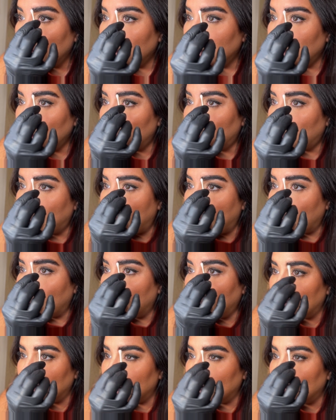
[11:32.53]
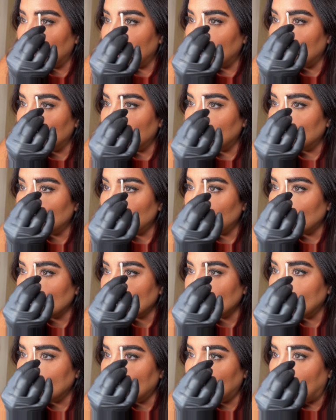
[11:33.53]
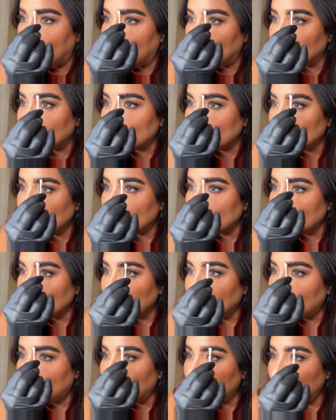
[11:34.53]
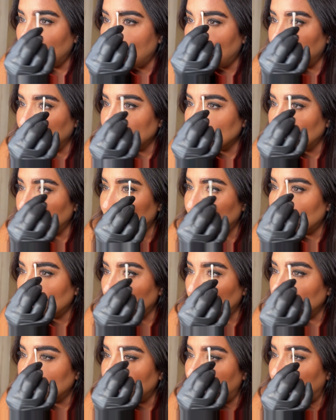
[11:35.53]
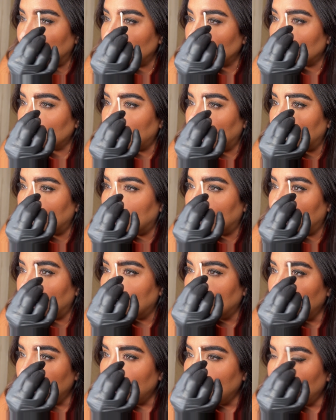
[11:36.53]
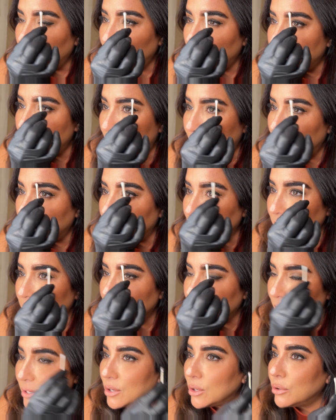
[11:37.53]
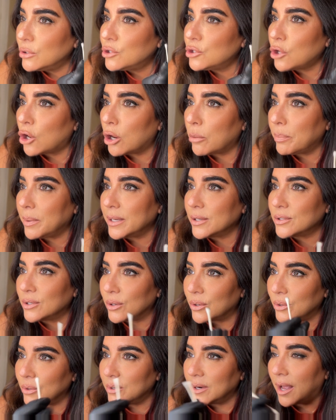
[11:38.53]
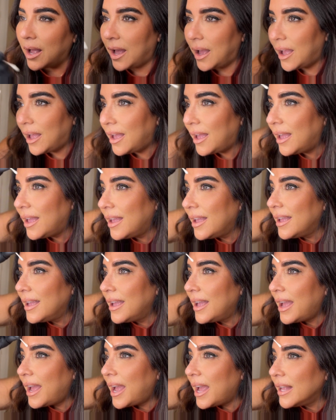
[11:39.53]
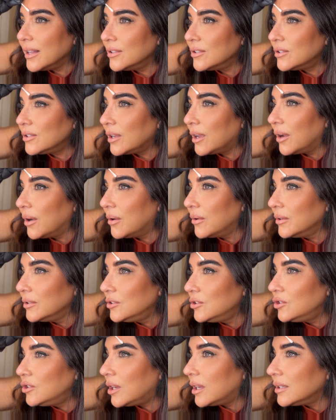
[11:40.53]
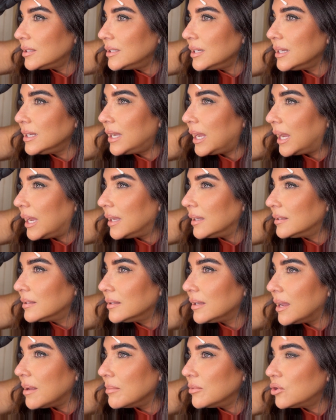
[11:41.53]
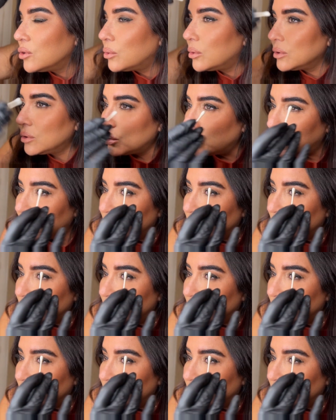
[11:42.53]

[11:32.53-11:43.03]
the brow just in case. I don't want this to be so saturated. Remember, this is a no Sharpie zone. And so just in case, I'm sort of